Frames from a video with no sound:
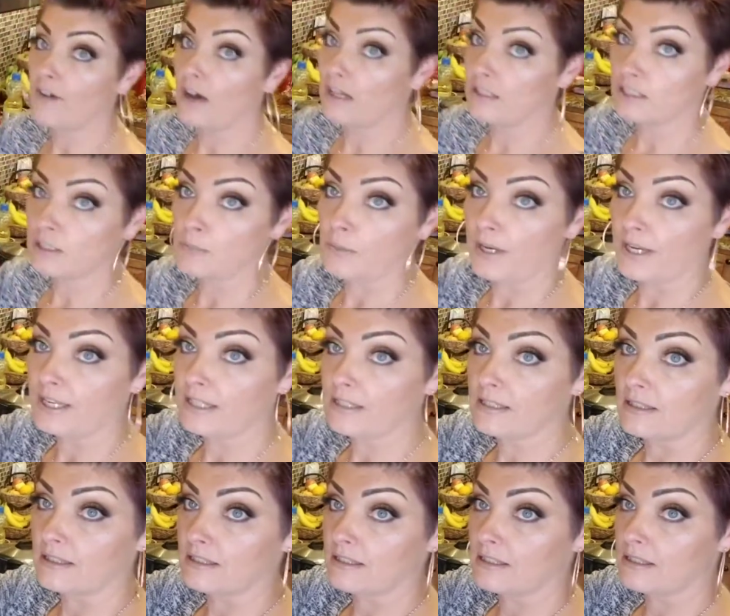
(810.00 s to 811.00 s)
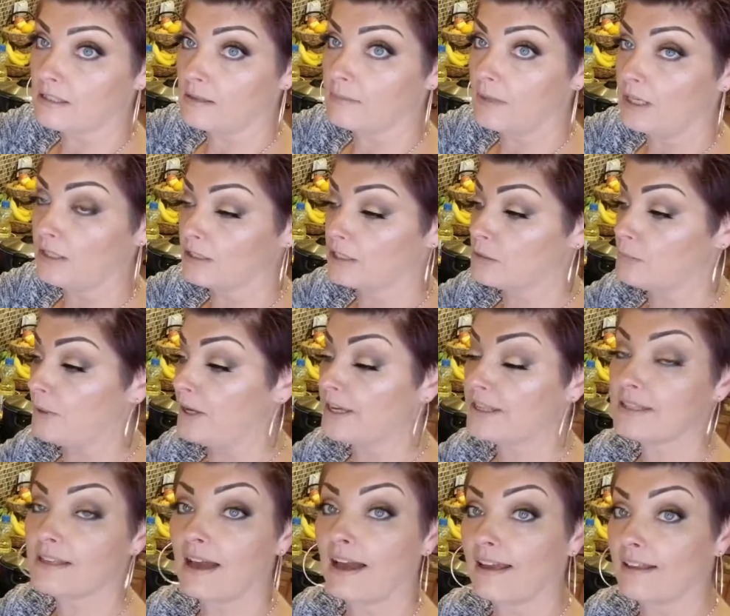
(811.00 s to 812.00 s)
allspice. This is some
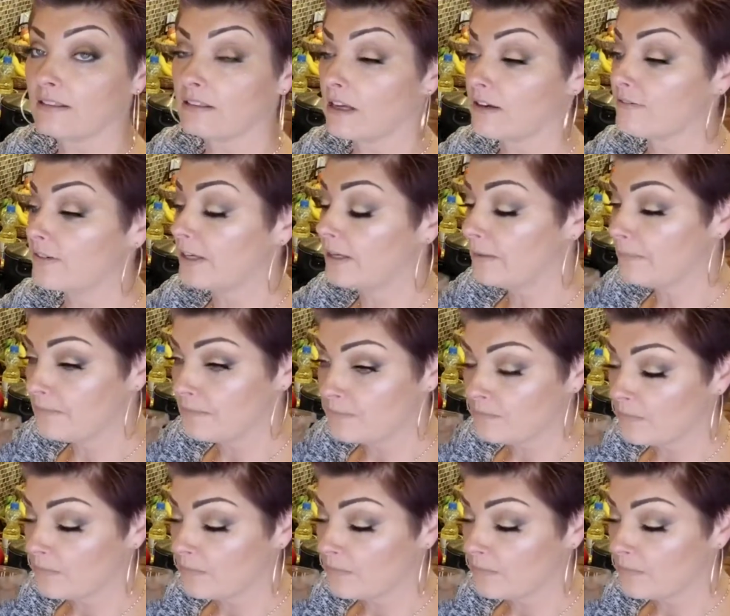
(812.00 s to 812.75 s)
allspice. I love it.